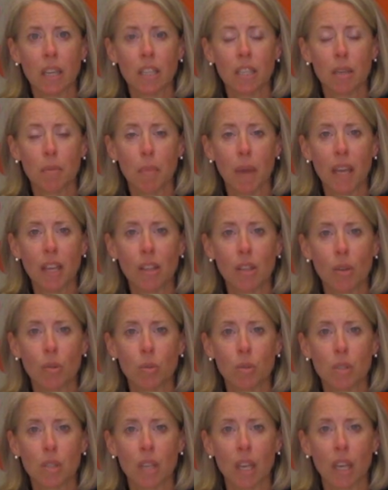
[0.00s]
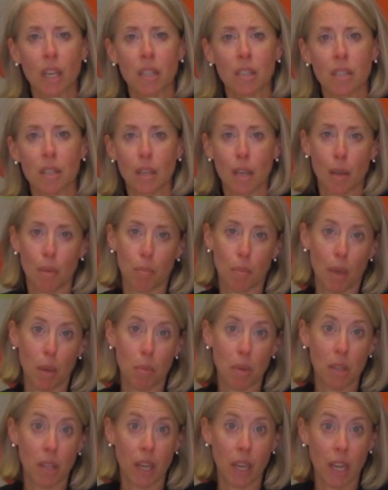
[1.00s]
to make those things?
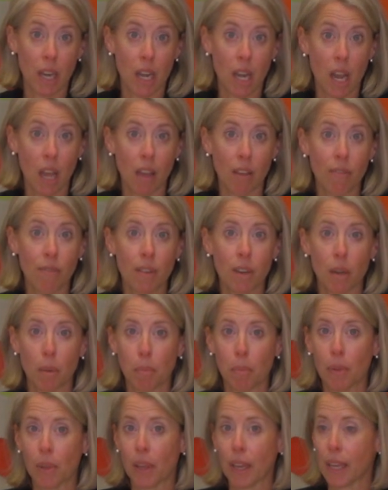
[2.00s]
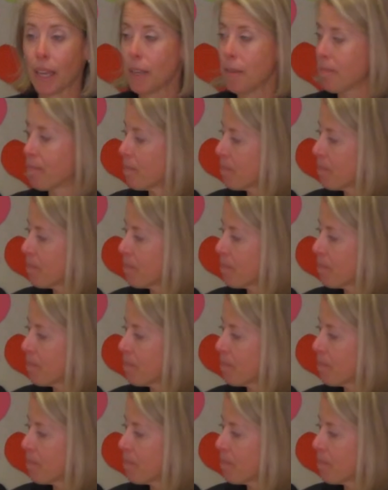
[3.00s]
Maybe like a knife and a plate.